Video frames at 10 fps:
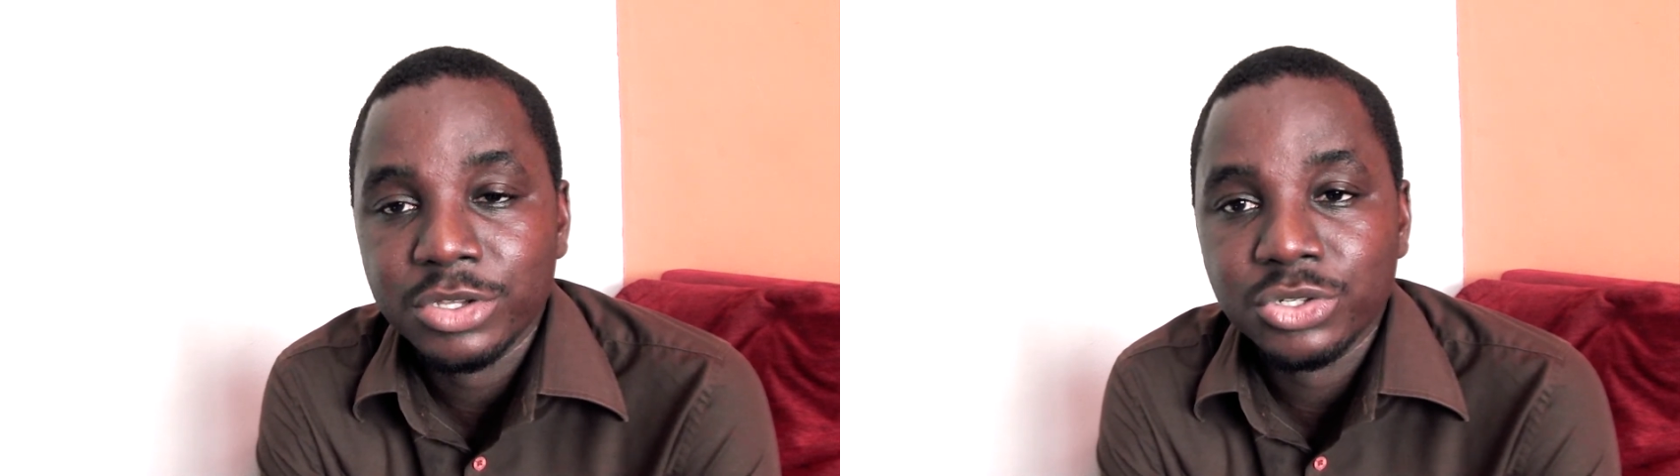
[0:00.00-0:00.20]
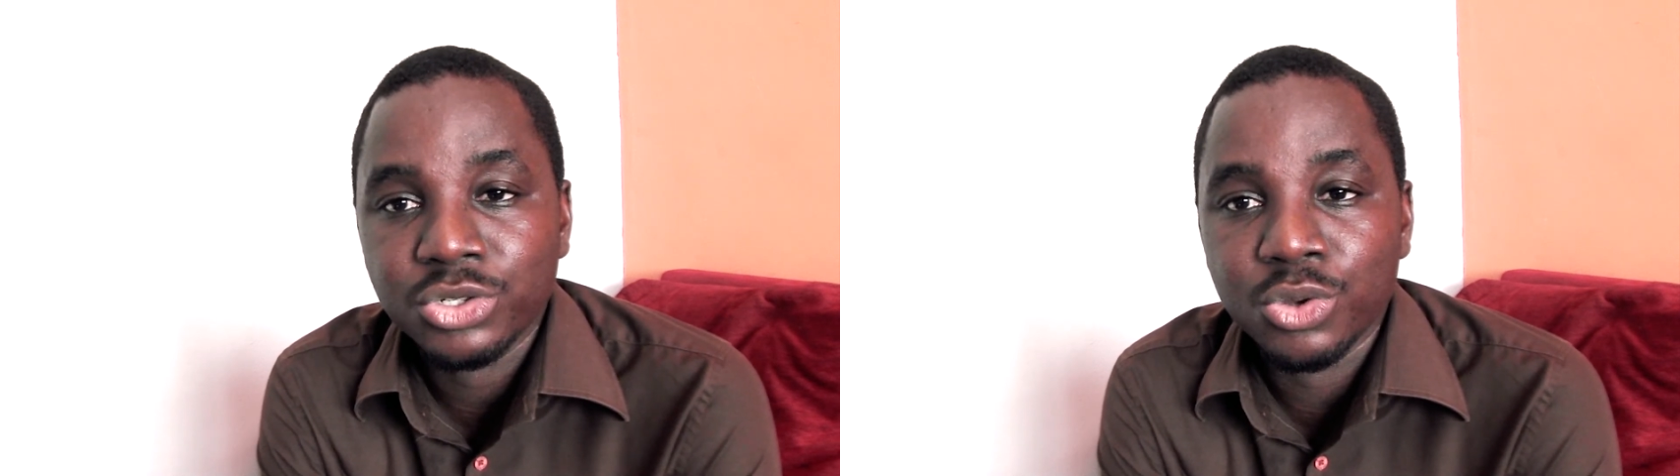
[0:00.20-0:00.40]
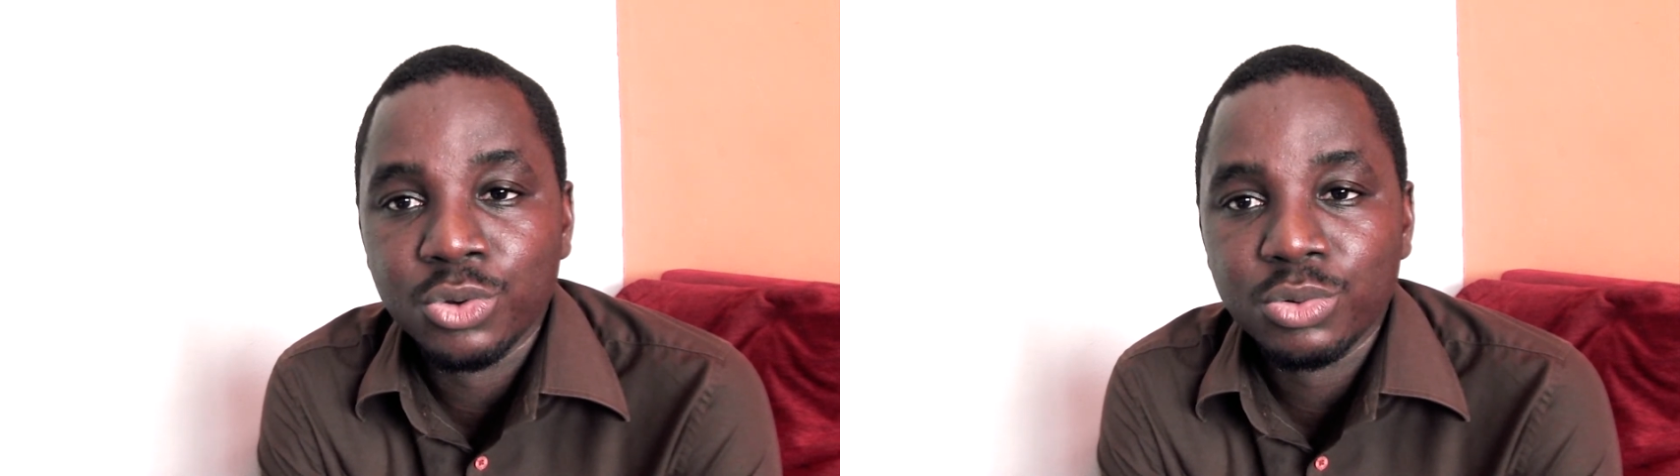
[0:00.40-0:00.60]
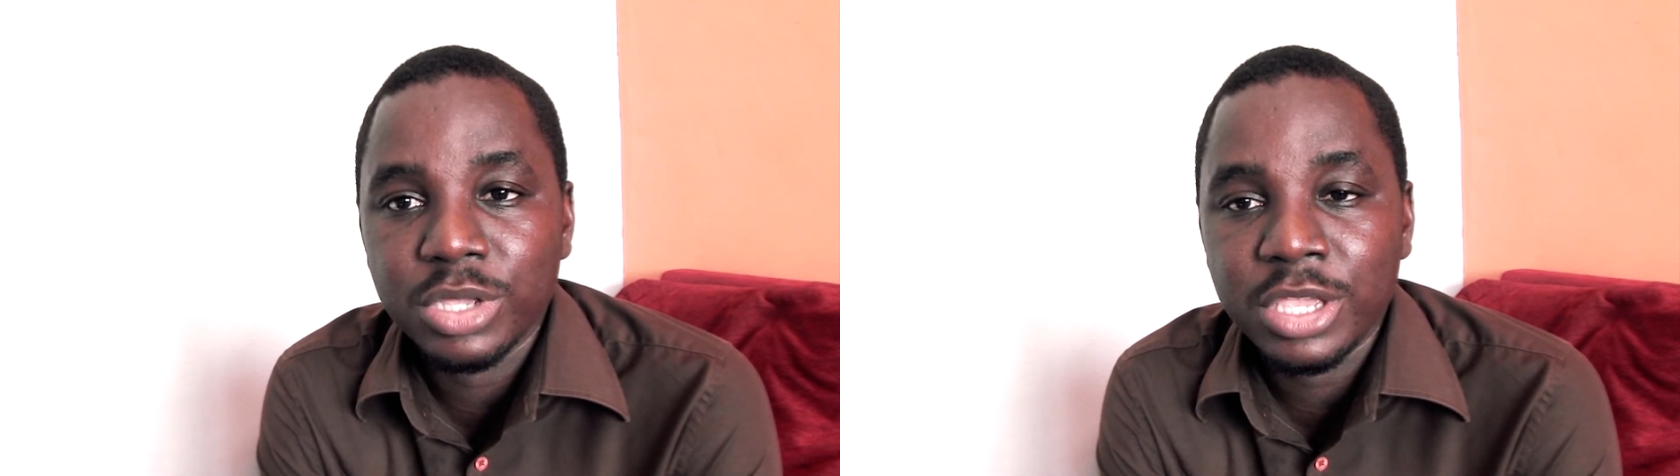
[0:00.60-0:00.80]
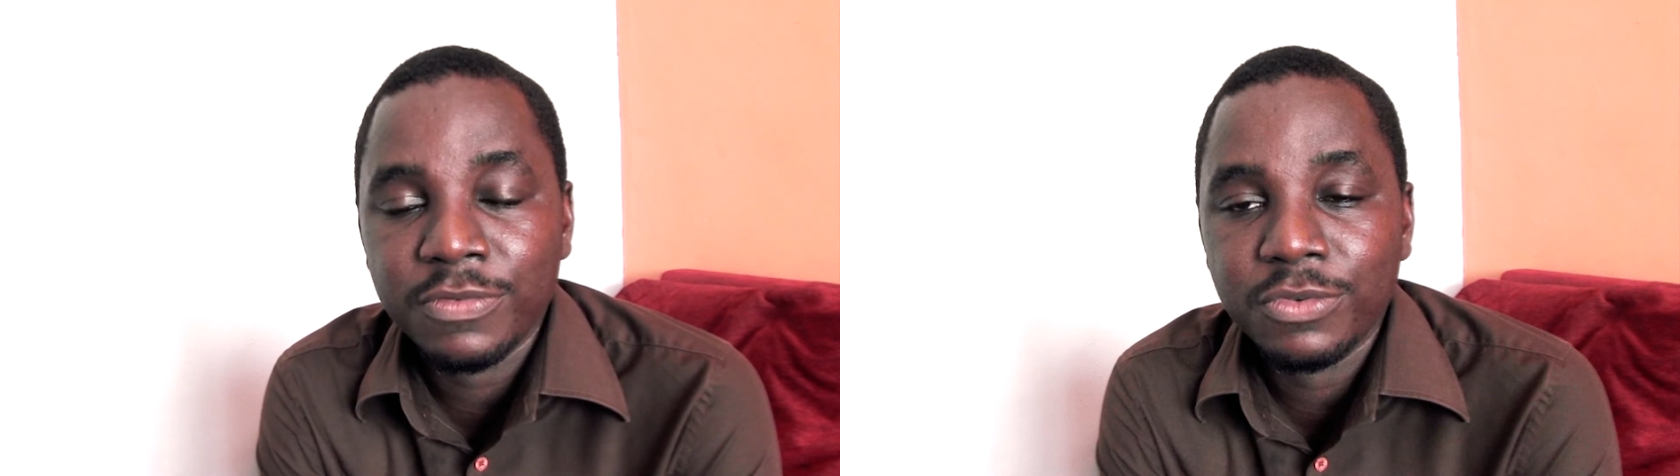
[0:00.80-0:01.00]
So
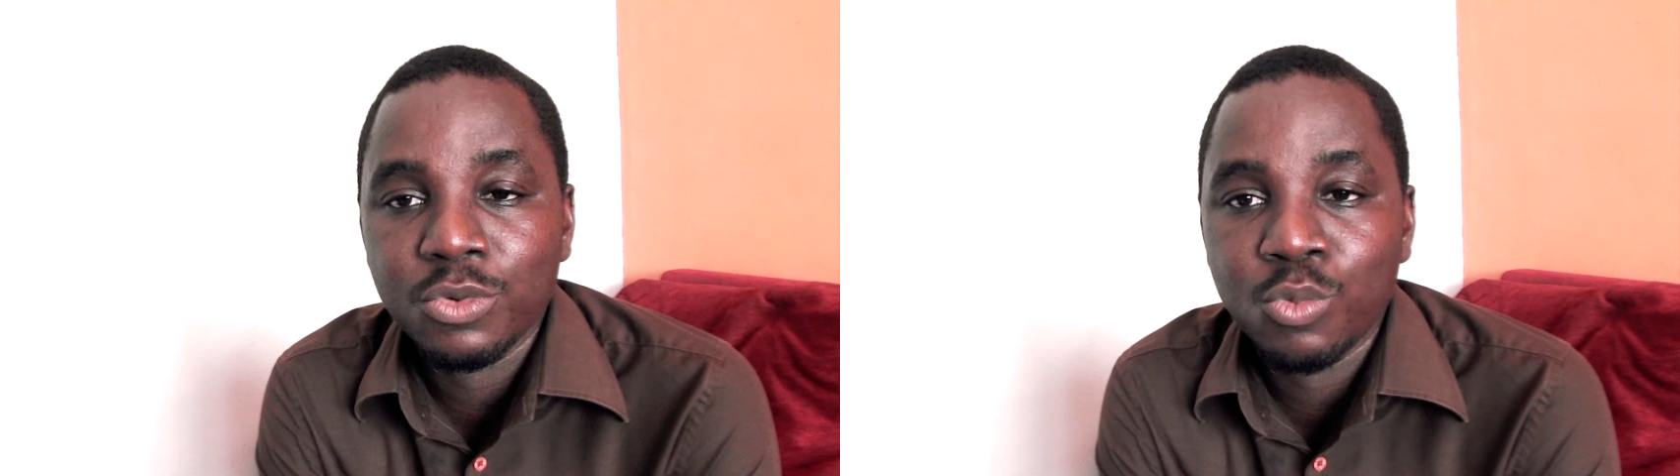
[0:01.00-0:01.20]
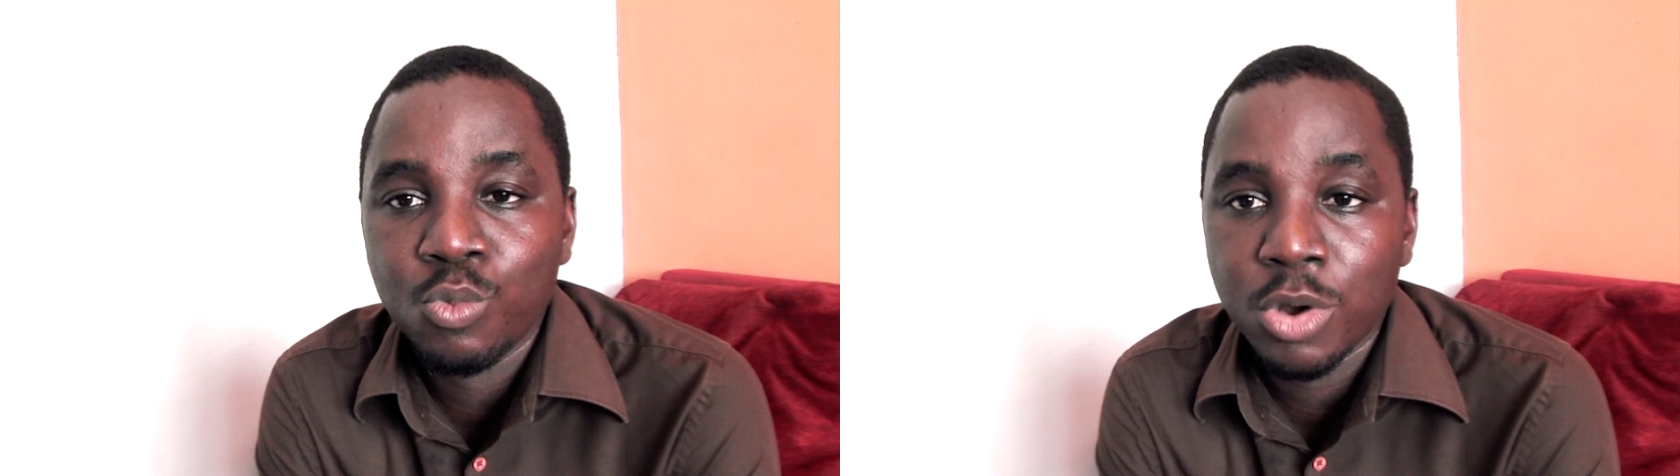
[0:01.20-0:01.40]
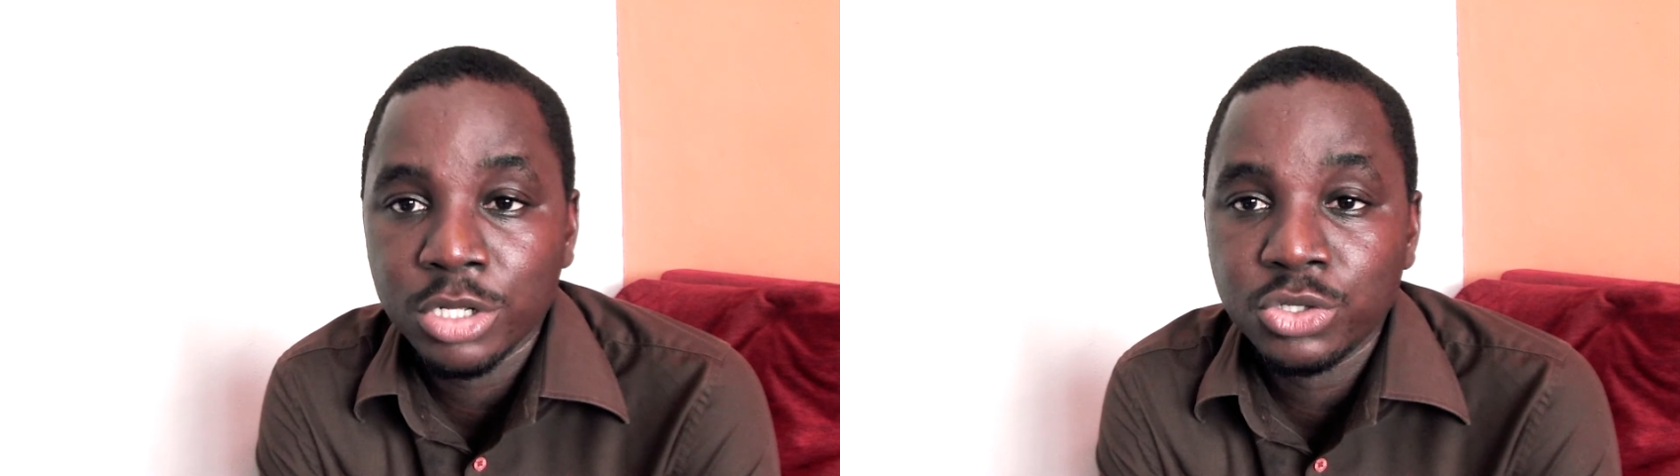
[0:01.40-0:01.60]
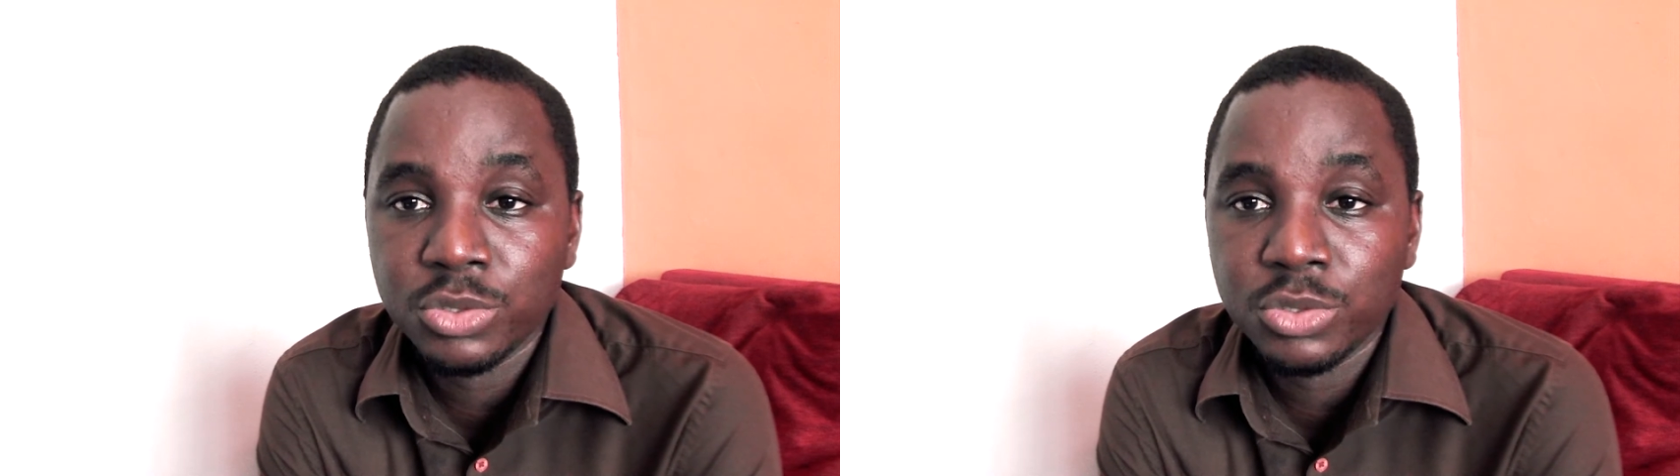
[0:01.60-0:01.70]
if you want